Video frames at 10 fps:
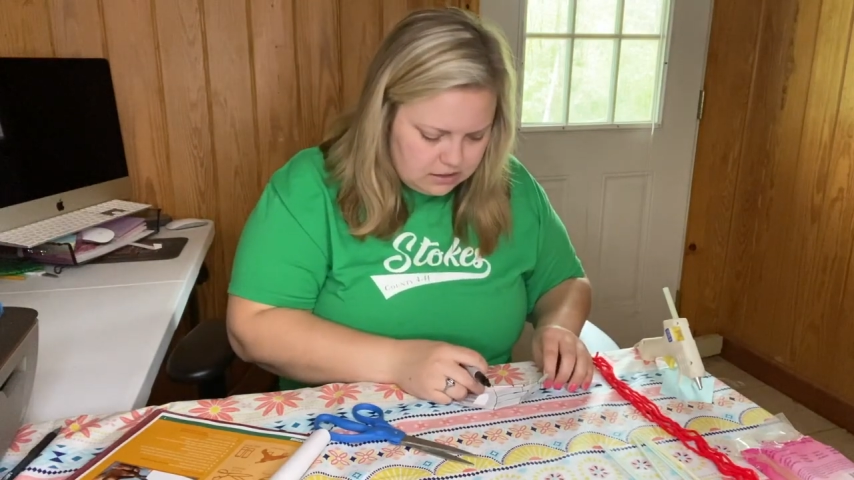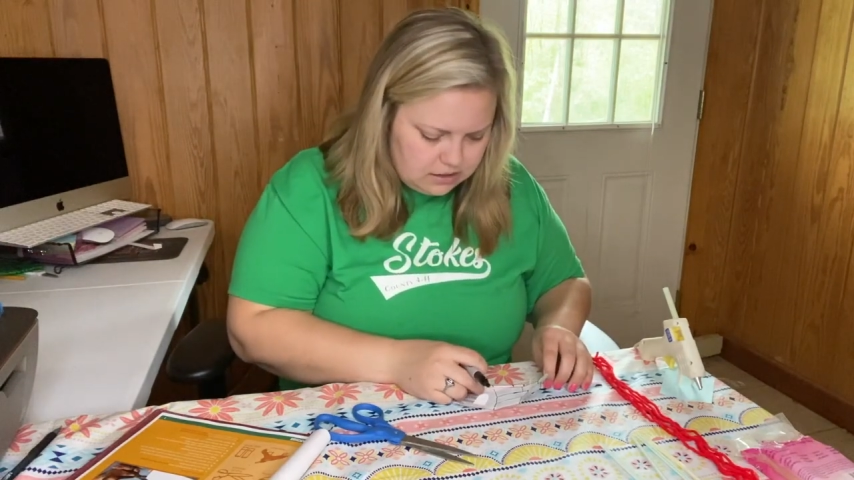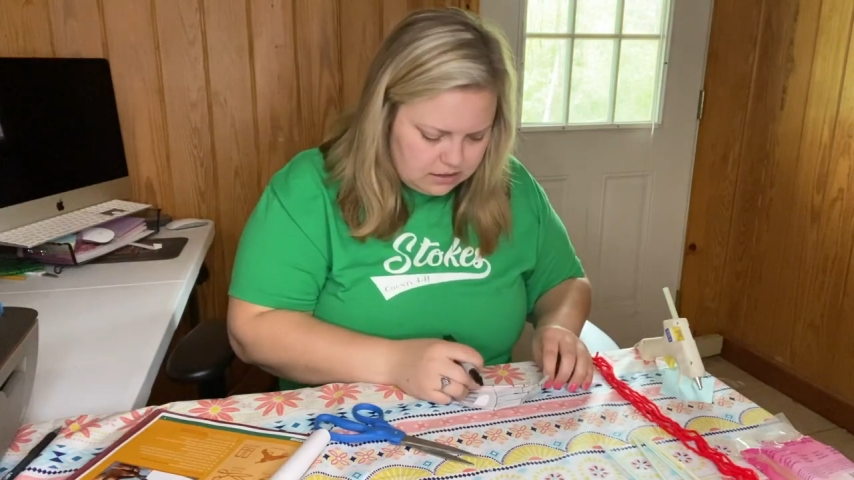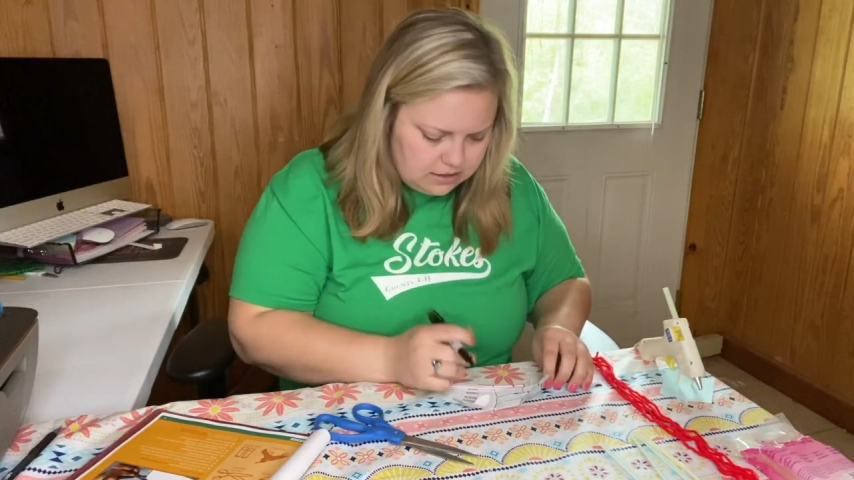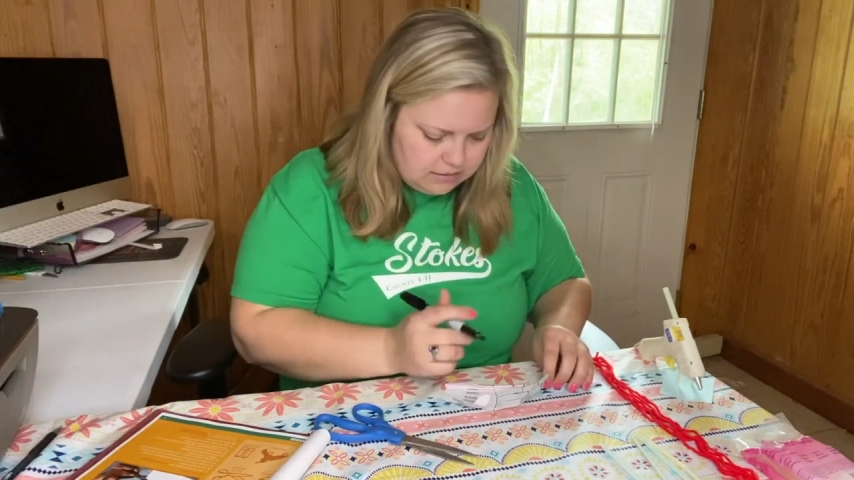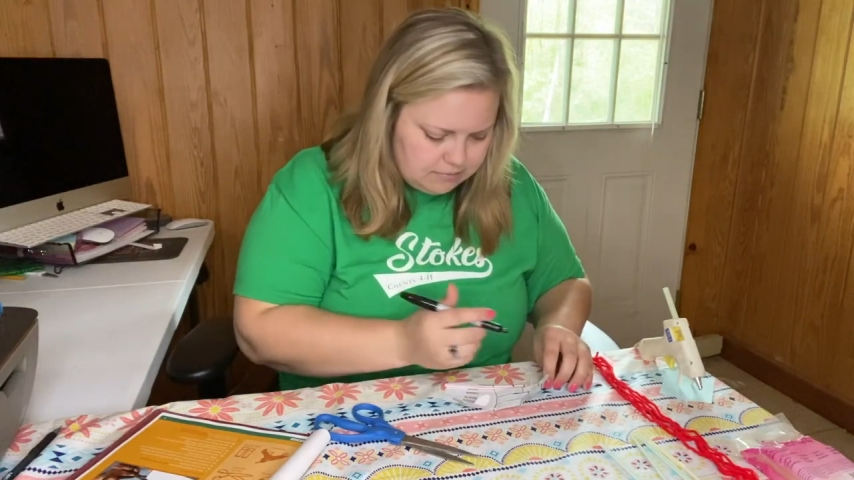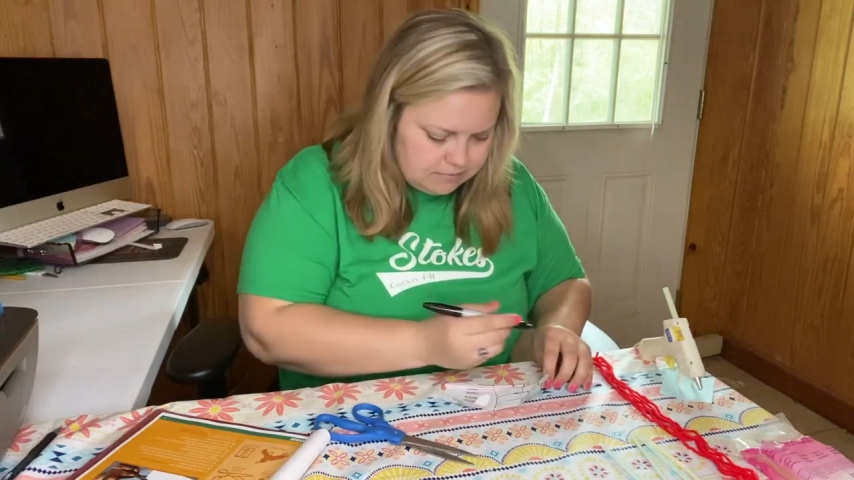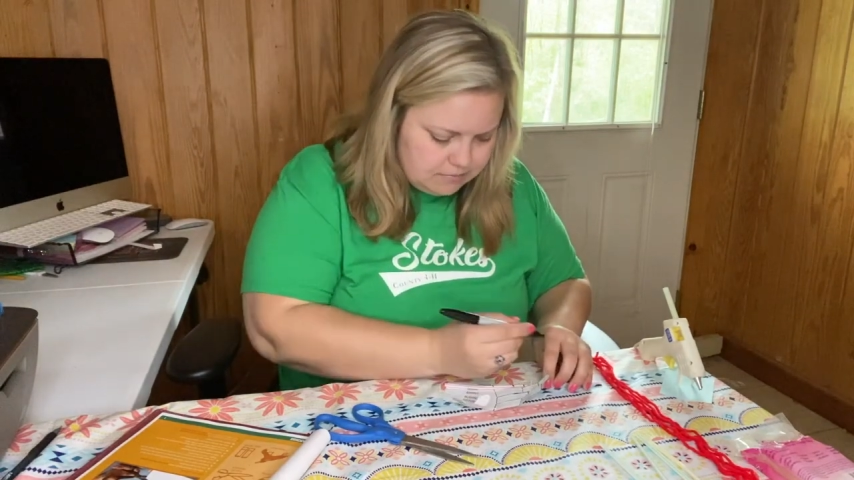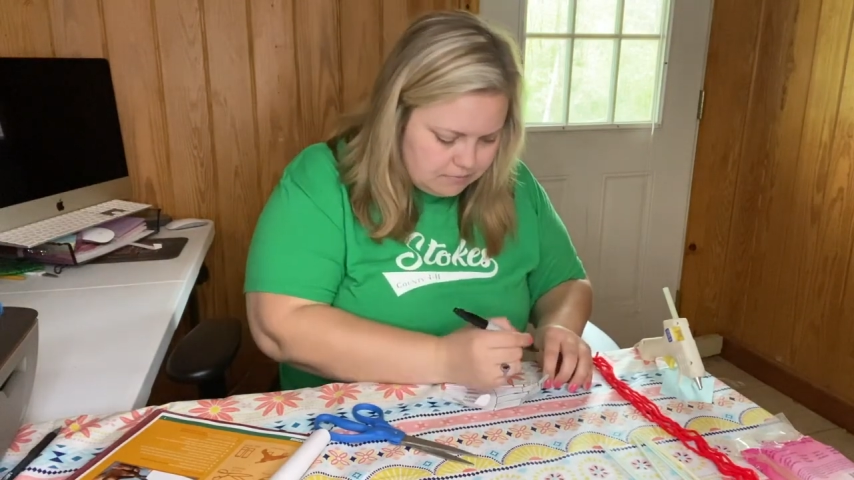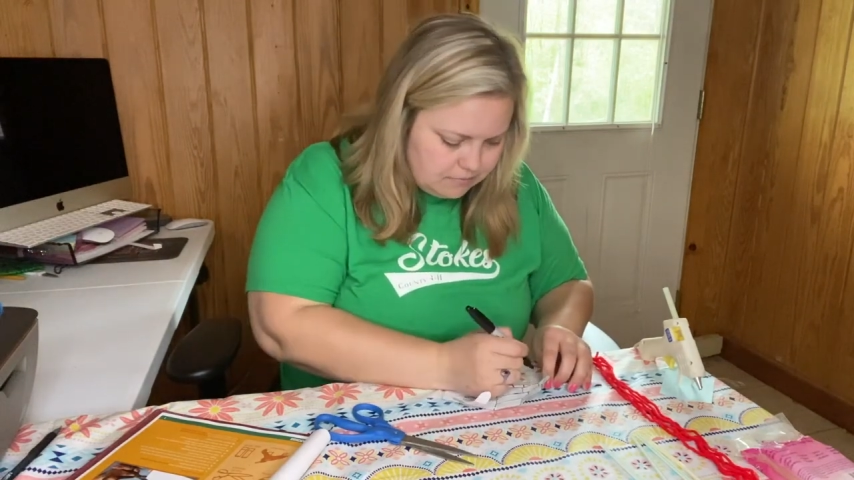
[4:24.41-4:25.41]

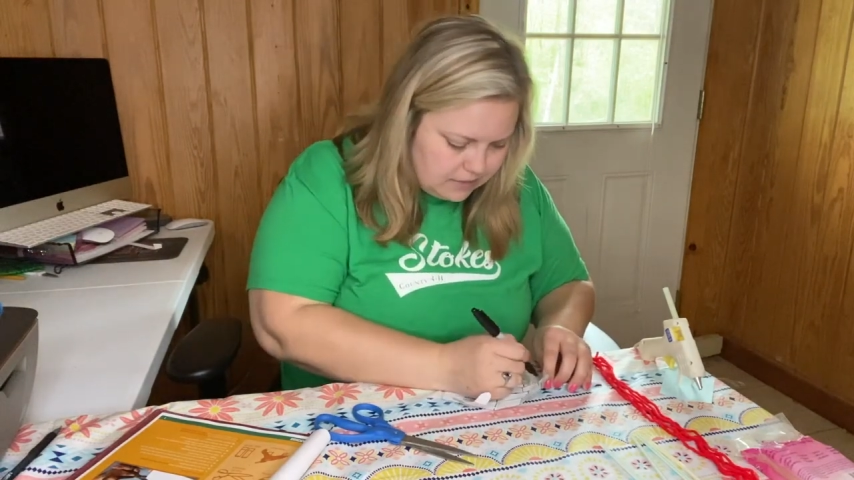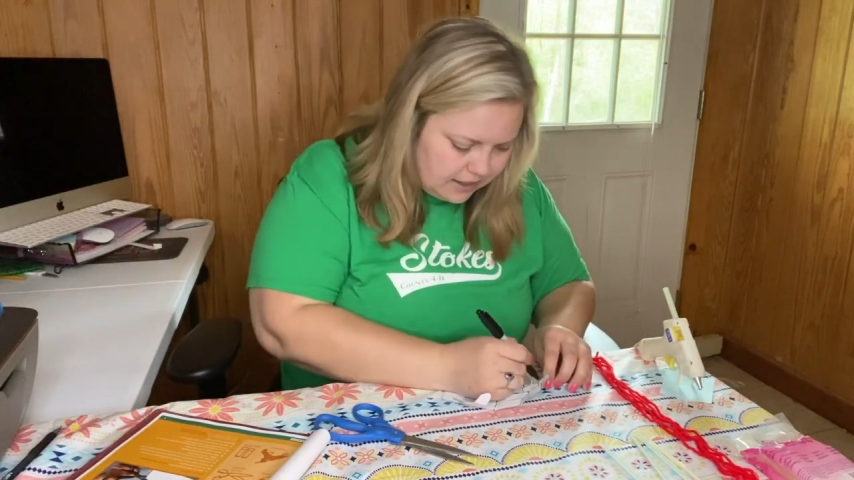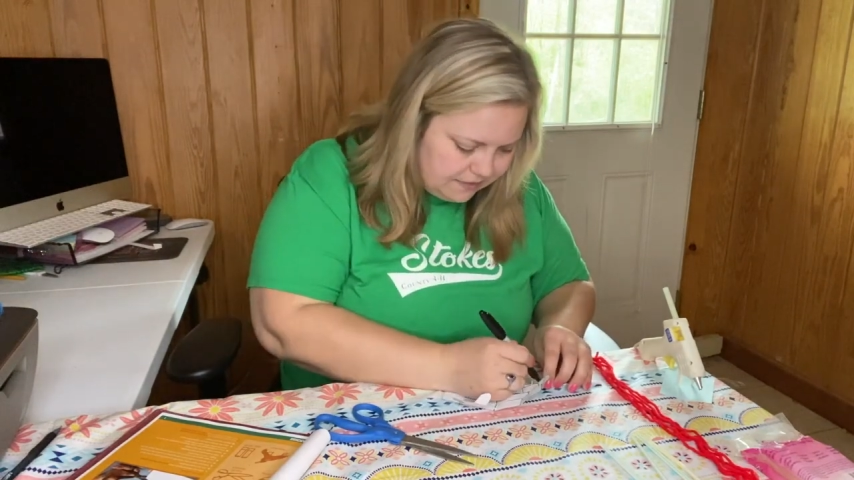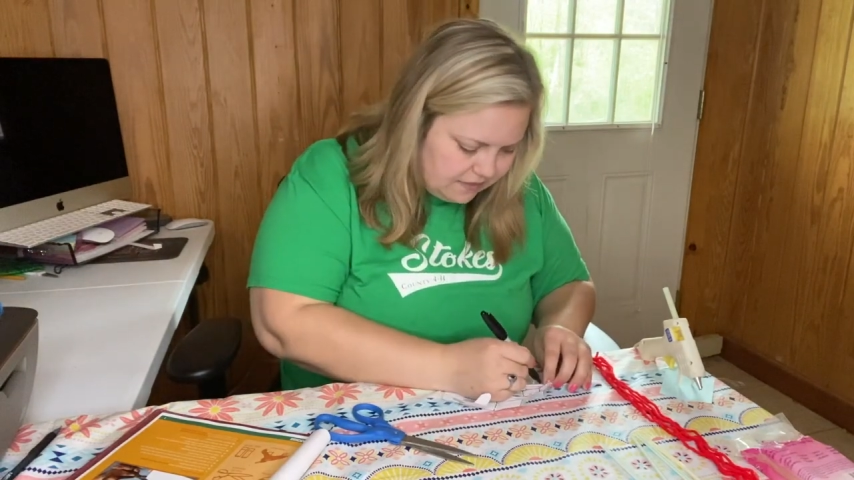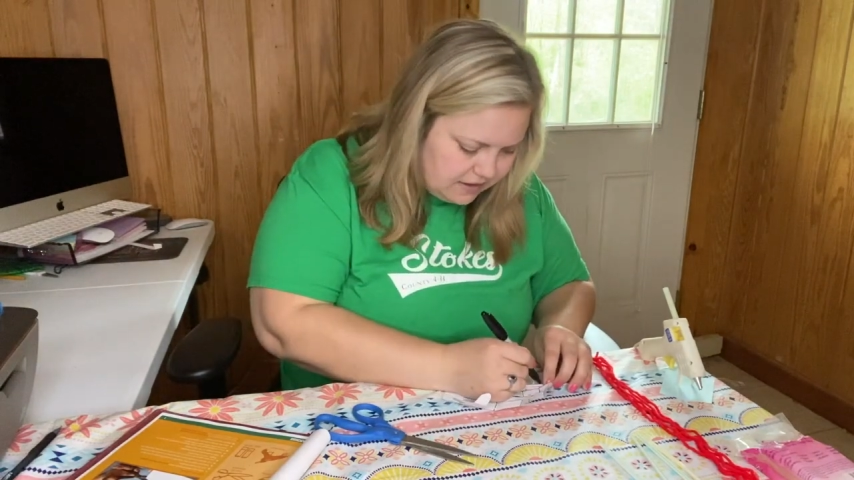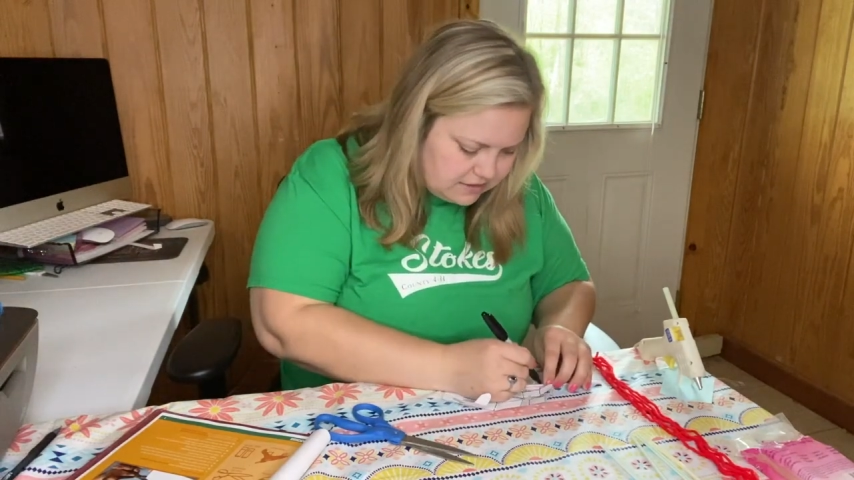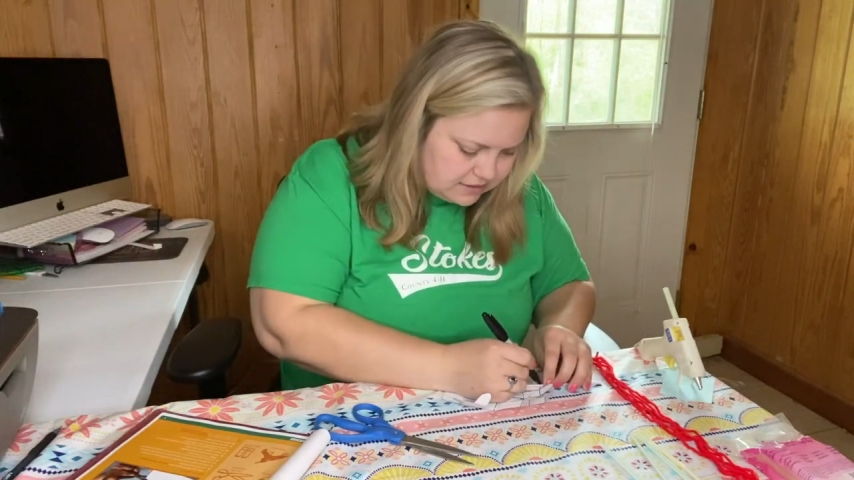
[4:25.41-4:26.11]
at the